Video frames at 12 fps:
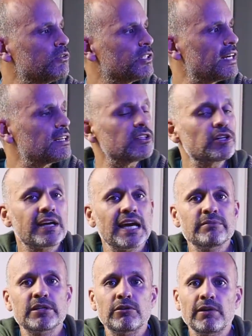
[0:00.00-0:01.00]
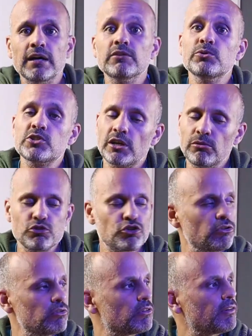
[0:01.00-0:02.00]
turn the camera around, which I will
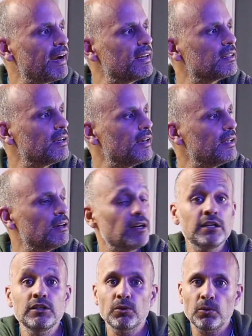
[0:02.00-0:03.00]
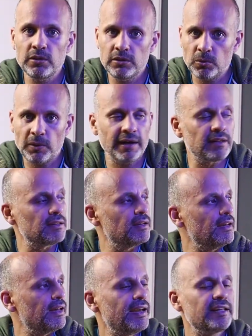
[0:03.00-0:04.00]
show you on the right in a while,
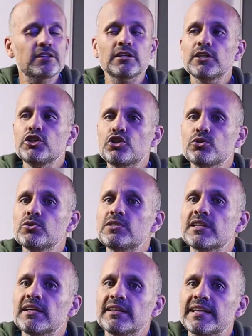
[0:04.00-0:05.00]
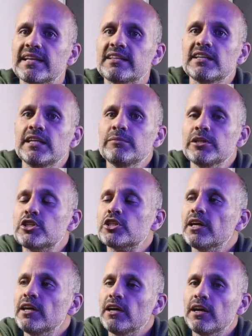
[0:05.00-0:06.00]
and choose that
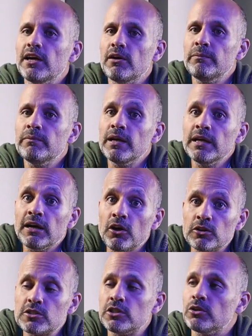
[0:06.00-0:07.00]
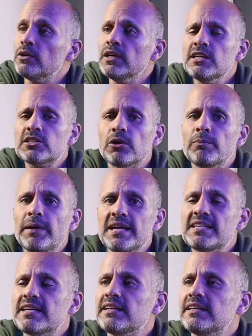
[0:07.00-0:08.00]
image also. So
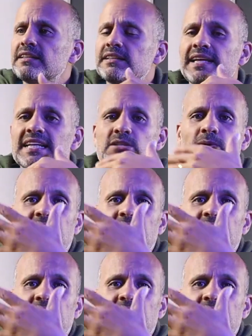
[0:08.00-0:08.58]
basically that's